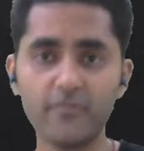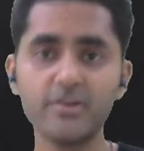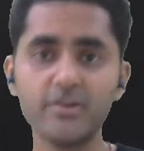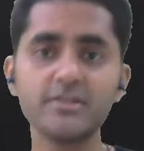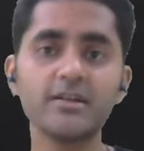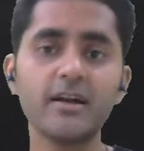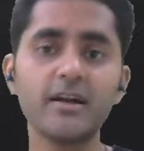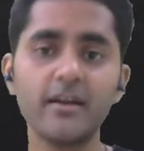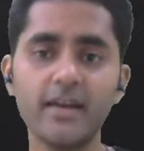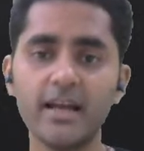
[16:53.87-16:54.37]

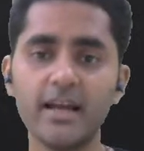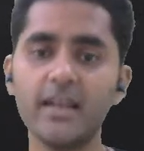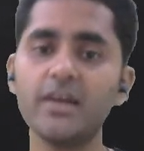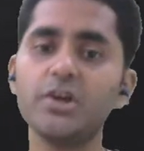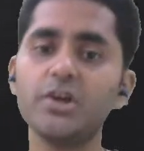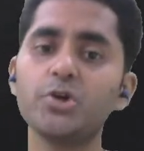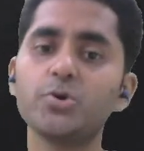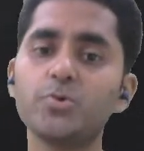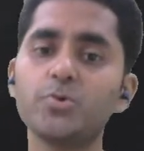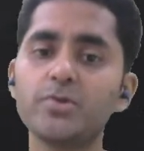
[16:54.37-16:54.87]
are telling
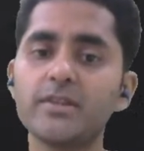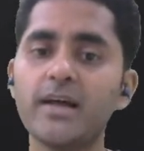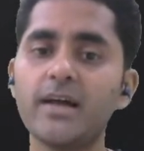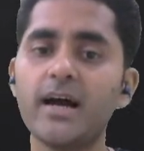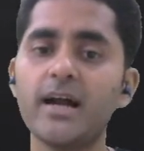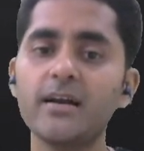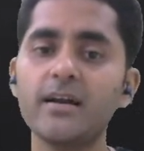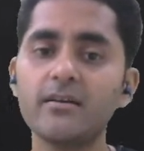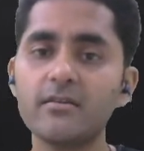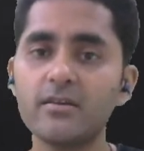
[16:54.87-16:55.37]
you
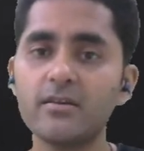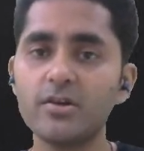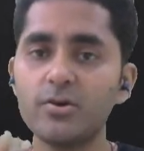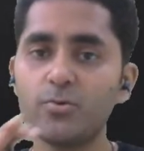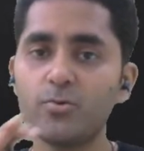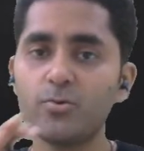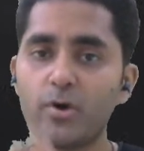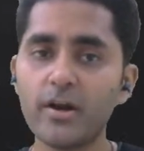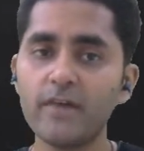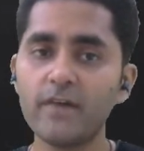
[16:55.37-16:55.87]
that
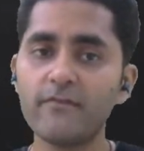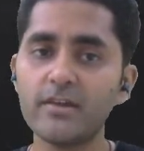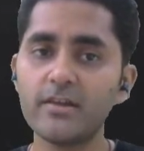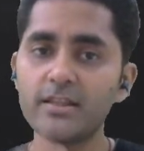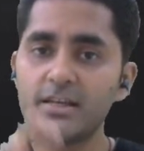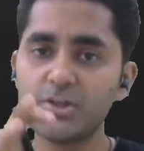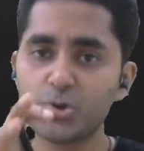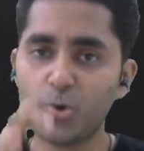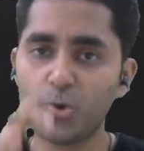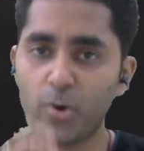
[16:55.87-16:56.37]
whatever
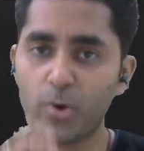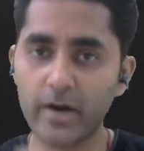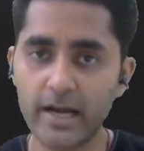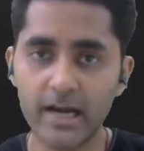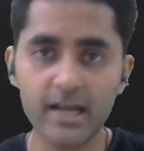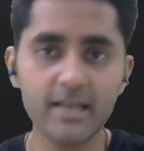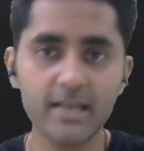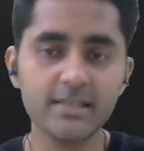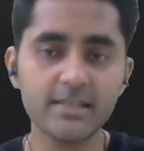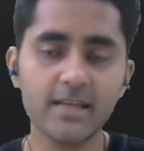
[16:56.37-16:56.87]
these
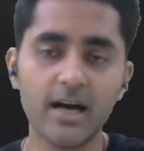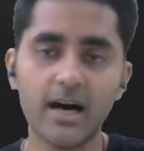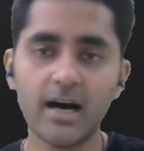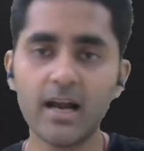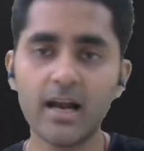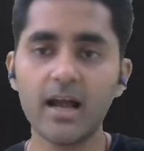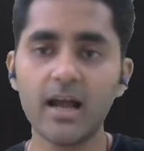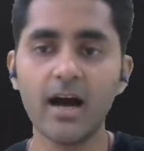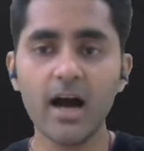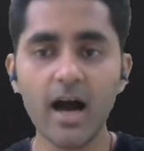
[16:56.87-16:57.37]
quantities
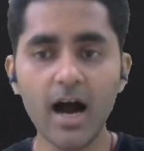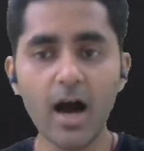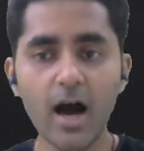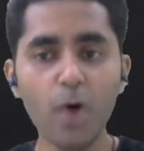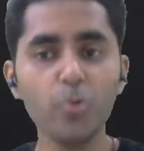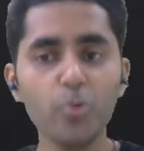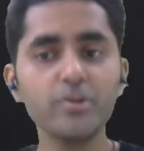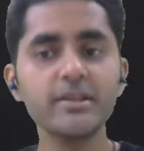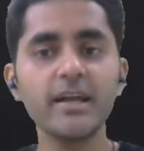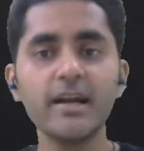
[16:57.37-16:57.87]
are,
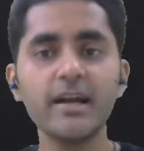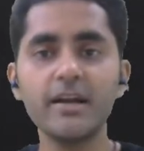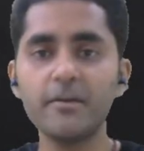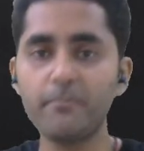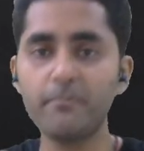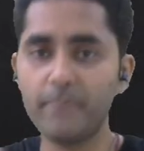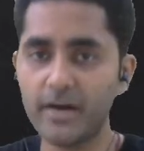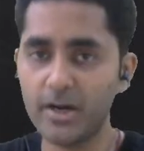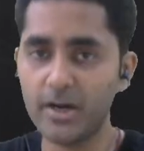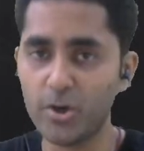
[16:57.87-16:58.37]
how they
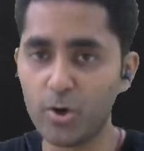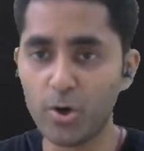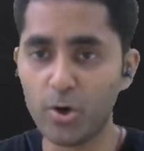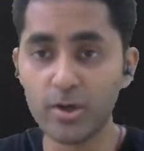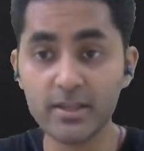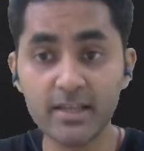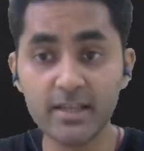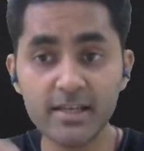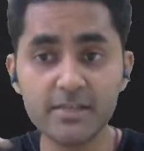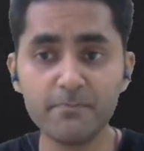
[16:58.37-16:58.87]
depend
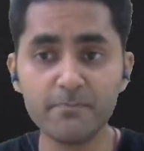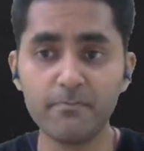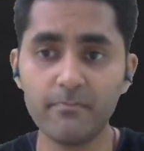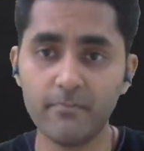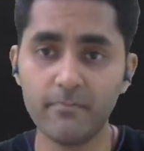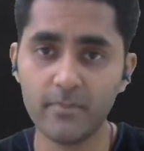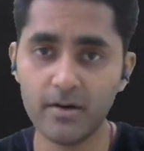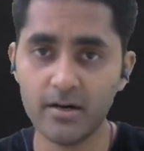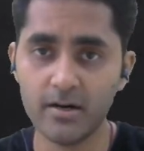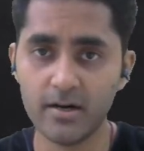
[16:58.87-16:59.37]
on these
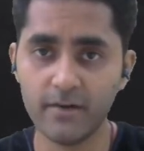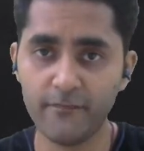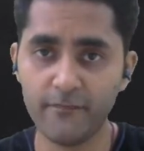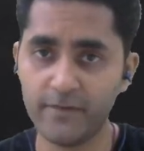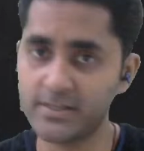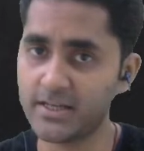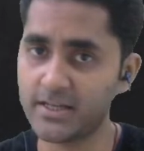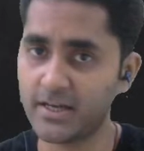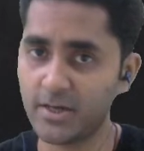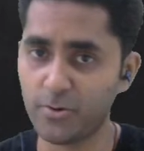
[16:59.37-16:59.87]

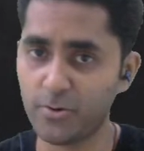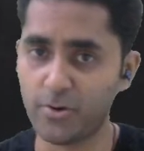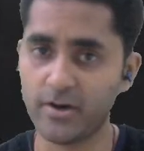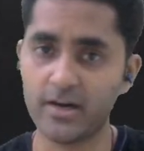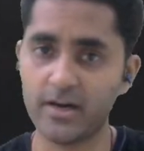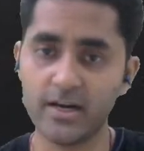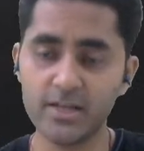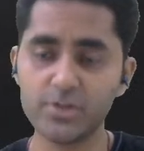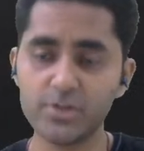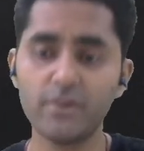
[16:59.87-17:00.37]
physical
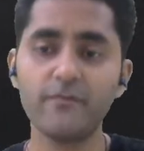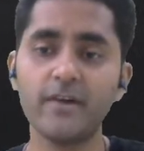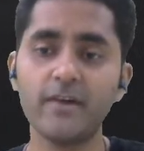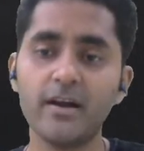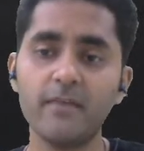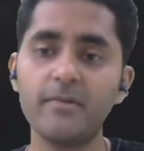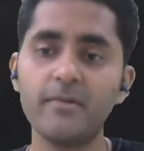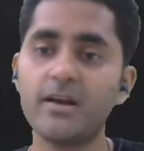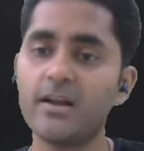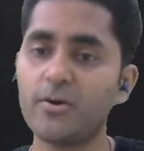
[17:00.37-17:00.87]
quantities or
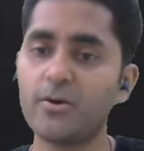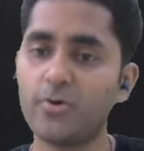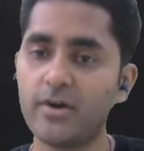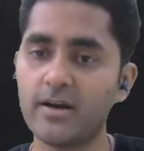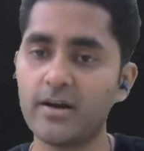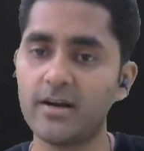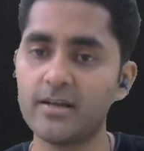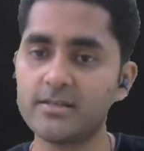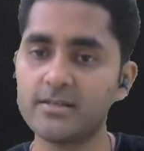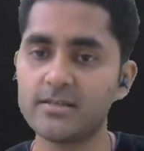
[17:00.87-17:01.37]
fundamental
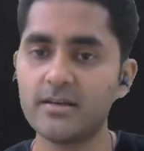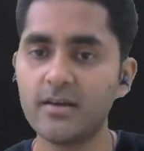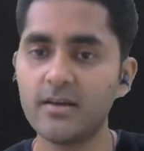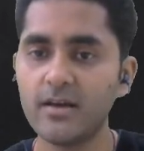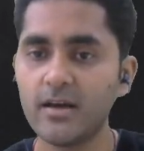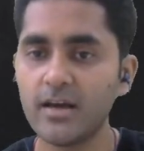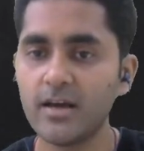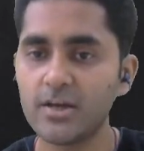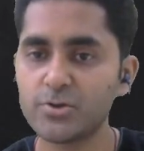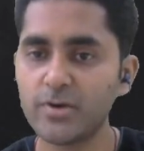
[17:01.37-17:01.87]
quantities.
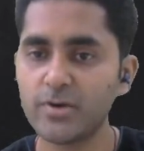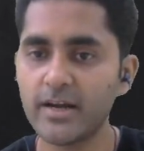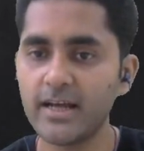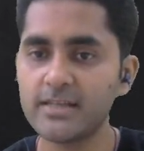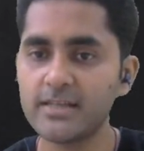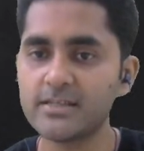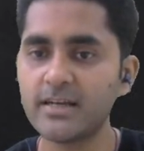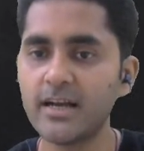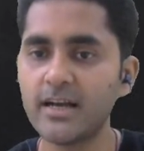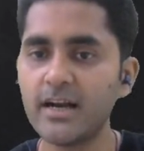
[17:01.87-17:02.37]
So
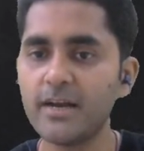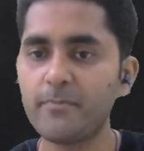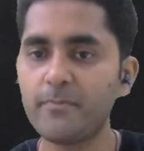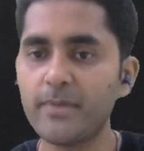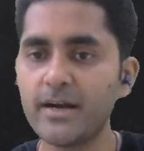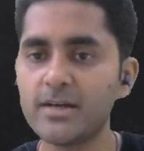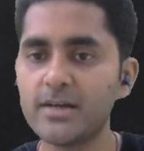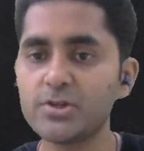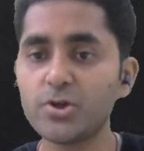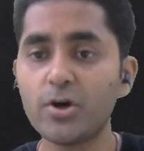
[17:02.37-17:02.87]
density
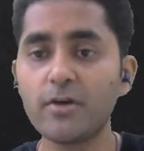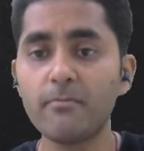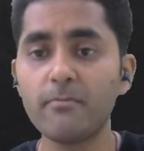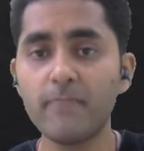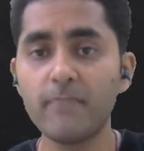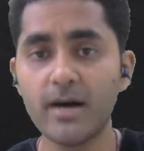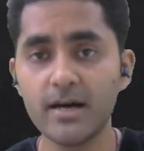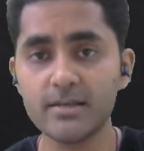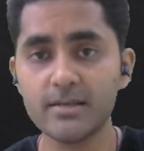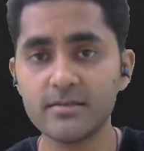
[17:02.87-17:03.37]
depends on
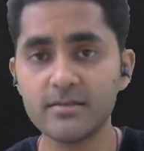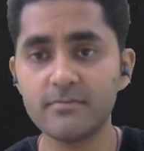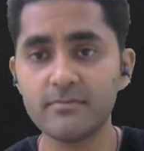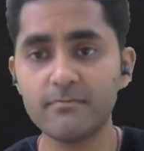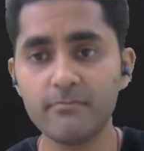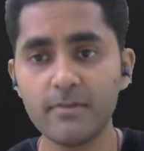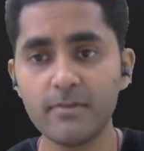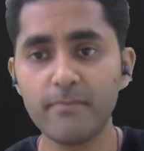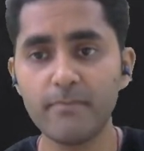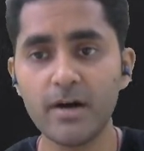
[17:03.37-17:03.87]
mass,
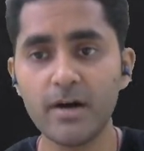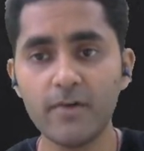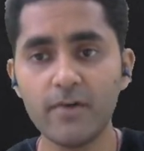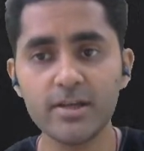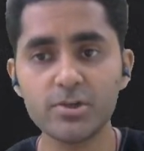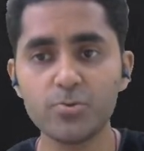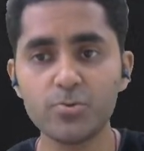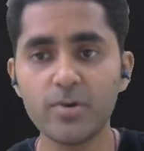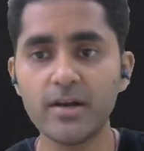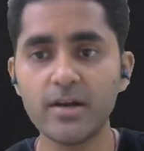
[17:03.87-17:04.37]
but power
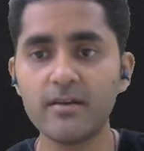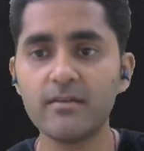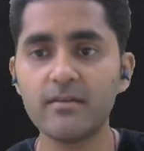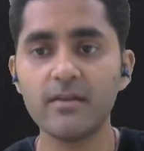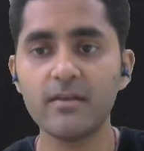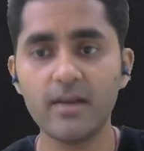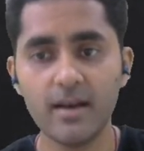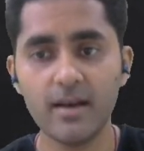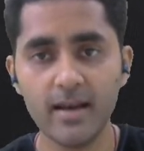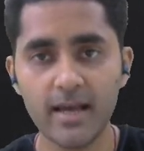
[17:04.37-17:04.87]
is 1,
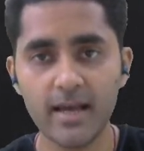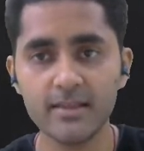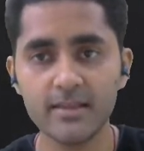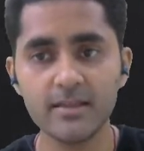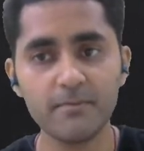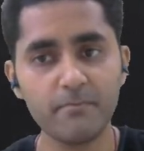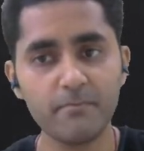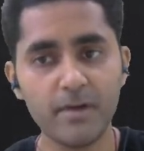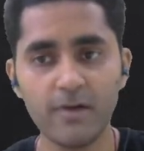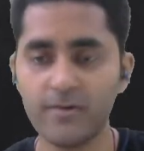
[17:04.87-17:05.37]
length
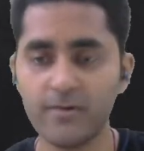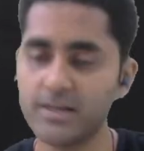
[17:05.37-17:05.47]
power